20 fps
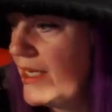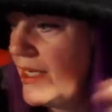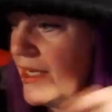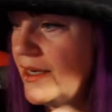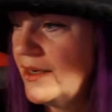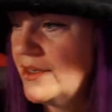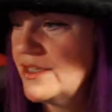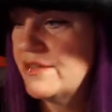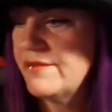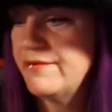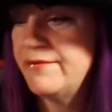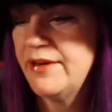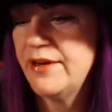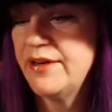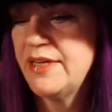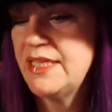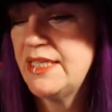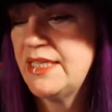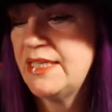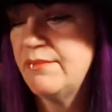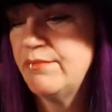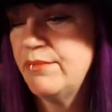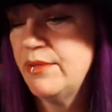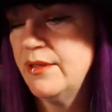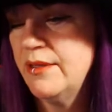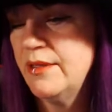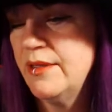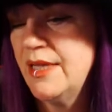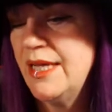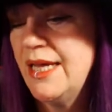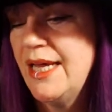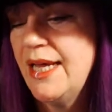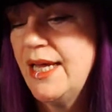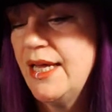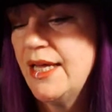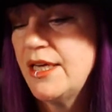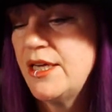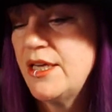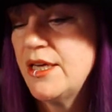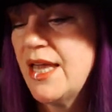Here's a very simple,
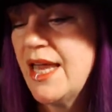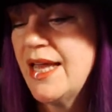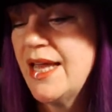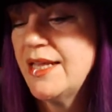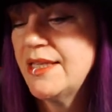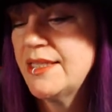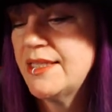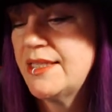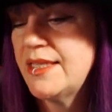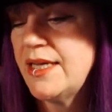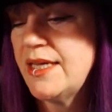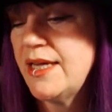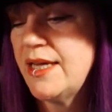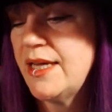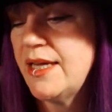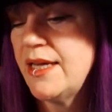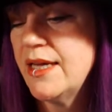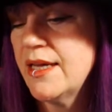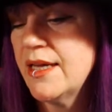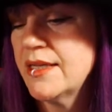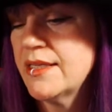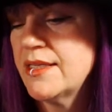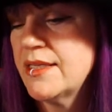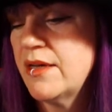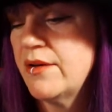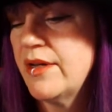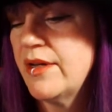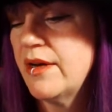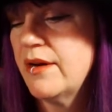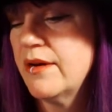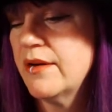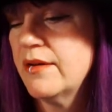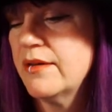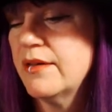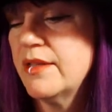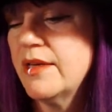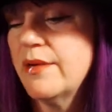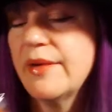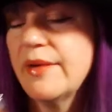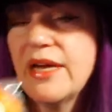you can't see because, oh here,
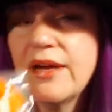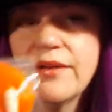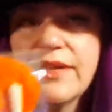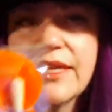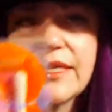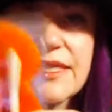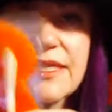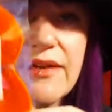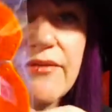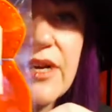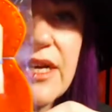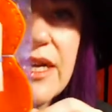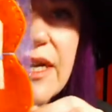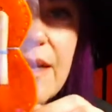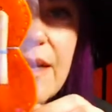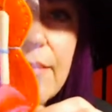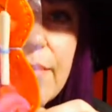there we go, it's covering it up.